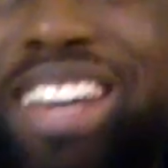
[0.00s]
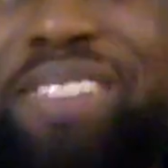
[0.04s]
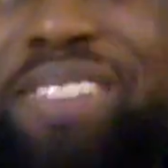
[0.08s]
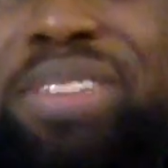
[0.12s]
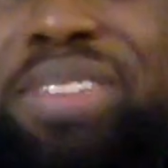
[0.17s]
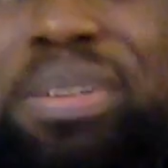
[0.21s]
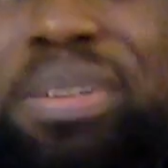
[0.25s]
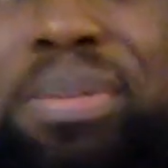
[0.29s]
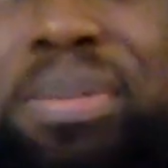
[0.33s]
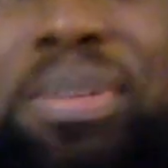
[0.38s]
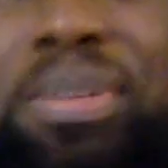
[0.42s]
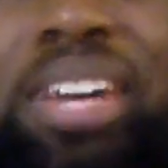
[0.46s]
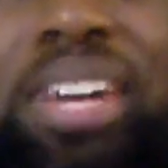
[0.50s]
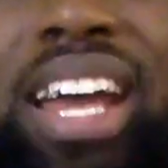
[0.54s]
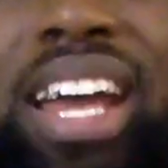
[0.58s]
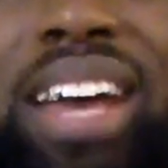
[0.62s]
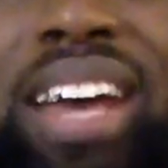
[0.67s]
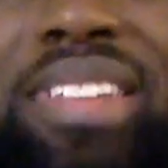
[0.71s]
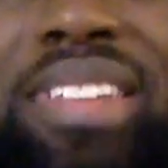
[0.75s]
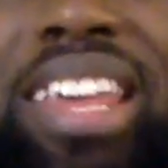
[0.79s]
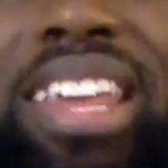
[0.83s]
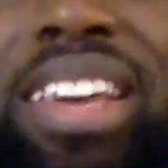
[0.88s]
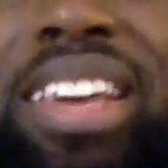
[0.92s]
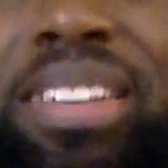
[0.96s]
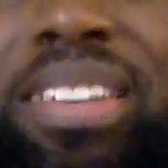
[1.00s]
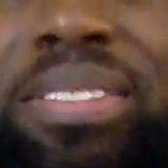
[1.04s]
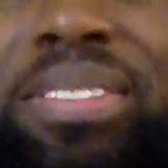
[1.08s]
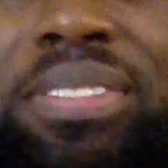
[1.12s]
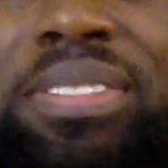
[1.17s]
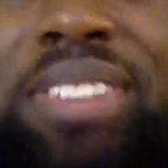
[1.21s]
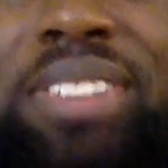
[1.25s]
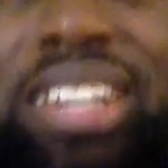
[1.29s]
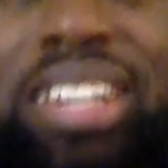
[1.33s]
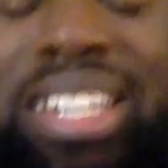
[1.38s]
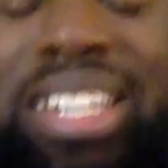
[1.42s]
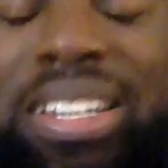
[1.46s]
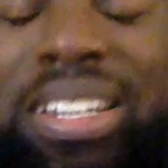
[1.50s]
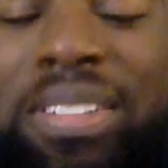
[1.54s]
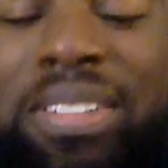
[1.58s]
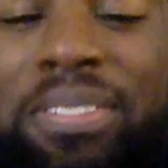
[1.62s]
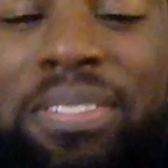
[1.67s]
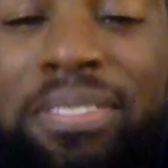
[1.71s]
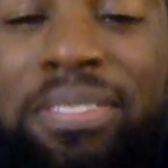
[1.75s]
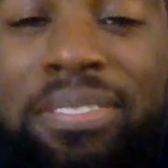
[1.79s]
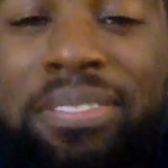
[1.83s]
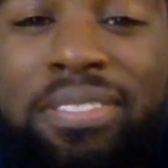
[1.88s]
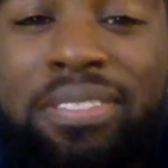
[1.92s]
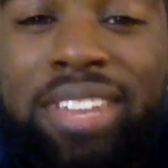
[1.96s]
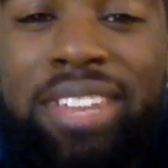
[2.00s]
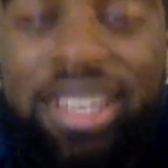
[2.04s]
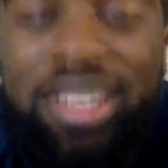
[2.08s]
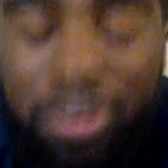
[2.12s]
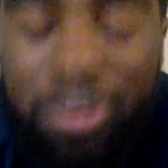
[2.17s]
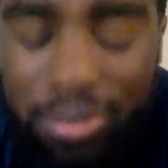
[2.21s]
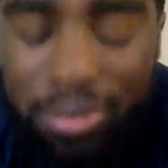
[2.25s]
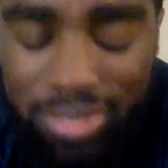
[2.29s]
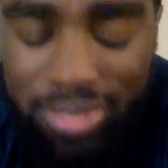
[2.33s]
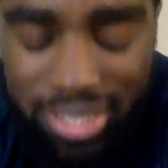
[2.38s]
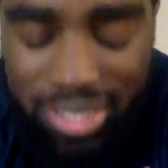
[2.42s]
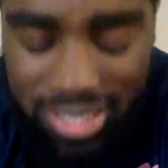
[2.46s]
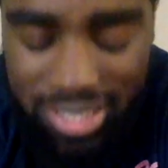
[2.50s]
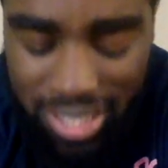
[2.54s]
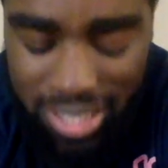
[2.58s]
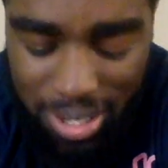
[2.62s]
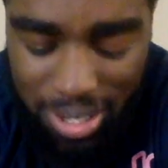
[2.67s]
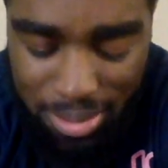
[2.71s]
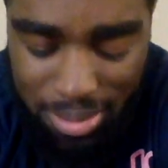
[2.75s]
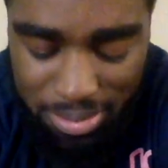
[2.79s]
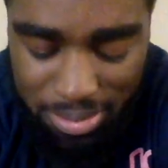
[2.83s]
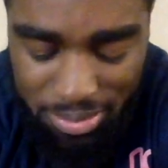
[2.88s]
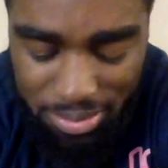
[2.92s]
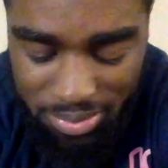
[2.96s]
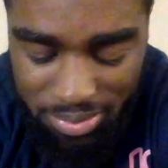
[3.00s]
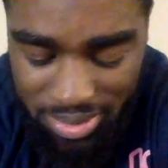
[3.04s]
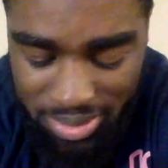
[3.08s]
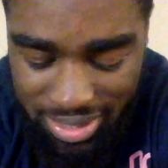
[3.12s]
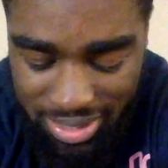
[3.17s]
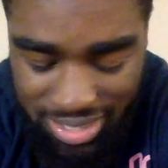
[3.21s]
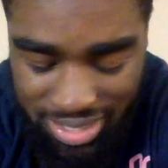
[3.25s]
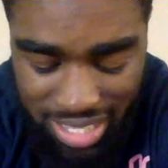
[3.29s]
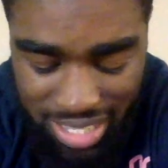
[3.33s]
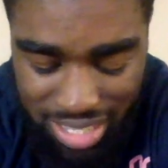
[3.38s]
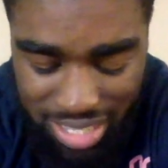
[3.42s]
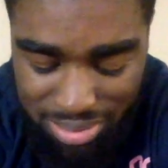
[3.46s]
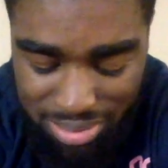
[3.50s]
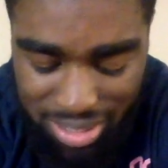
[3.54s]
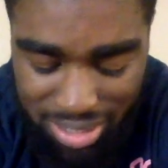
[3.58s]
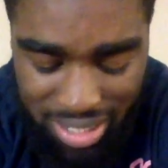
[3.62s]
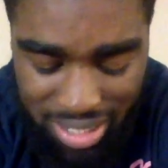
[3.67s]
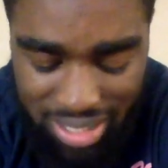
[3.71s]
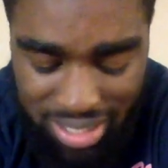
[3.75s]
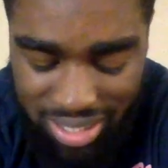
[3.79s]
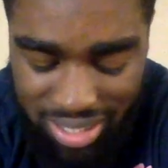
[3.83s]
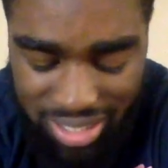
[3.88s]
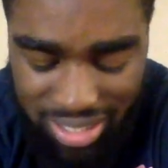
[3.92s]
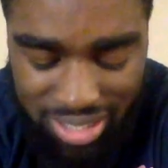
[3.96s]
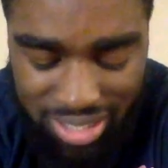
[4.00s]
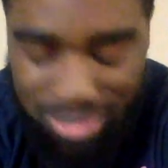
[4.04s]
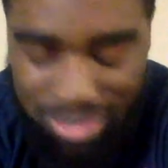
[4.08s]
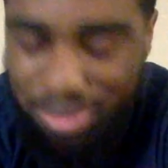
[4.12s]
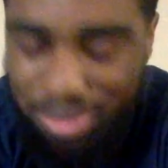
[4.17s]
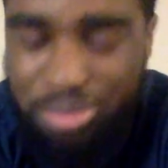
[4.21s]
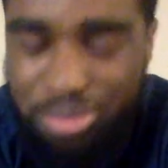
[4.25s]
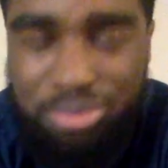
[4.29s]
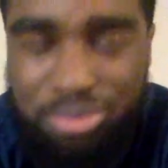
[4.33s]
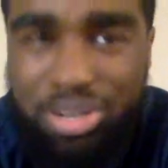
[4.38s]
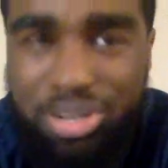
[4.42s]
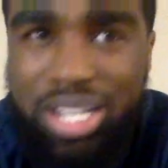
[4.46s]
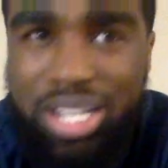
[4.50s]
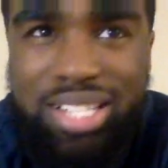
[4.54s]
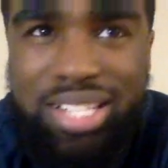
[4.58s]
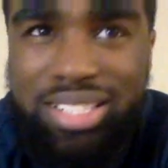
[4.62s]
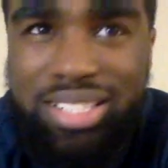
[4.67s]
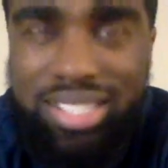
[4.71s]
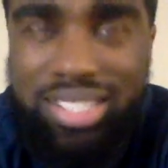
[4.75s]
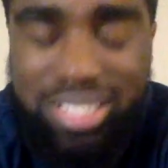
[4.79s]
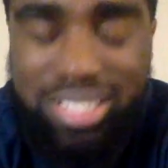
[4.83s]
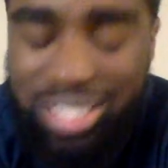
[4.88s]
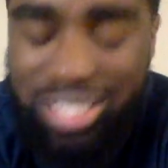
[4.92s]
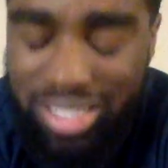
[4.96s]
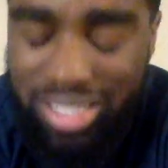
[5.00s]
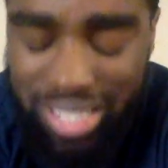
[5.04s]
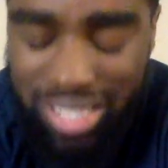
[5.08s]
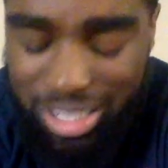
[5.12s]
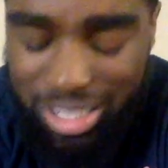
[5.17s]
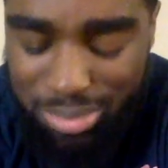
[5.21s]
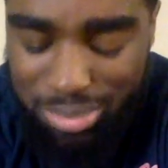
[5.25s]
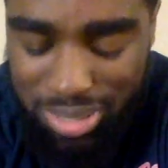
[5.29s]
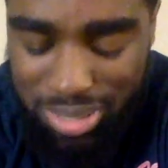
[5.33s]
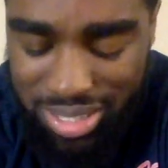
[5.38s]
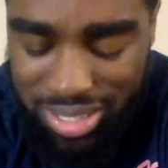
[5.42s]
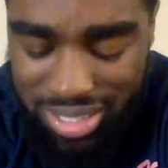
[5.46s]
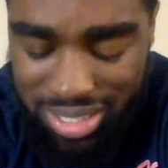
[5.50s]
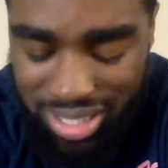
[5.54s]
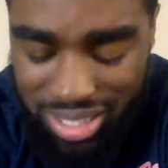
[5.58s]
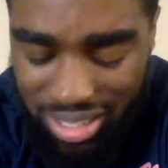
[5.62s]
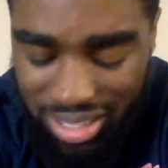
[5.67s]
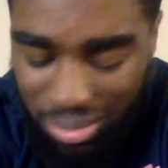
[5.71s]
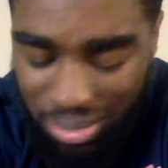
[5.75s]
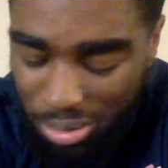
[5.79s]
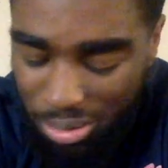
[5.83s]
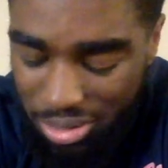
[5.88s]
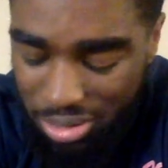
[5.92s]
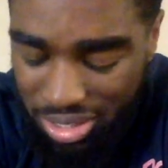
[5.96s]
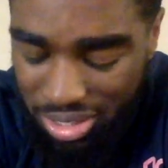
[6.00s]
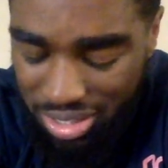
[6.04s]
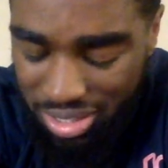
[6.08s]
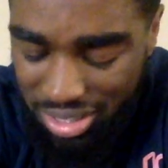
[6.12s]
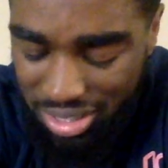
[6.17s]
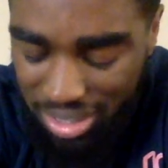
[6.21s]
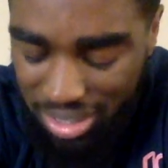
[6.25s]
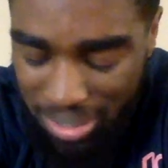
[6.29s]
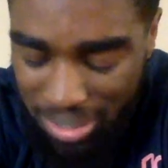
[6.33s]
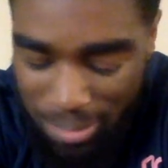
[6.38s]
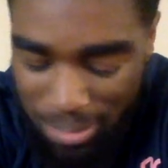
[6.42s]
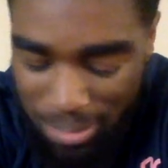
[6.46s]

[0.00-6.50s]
people would have a fucking fit over this album. That's because of the crazy shit that's been said on here.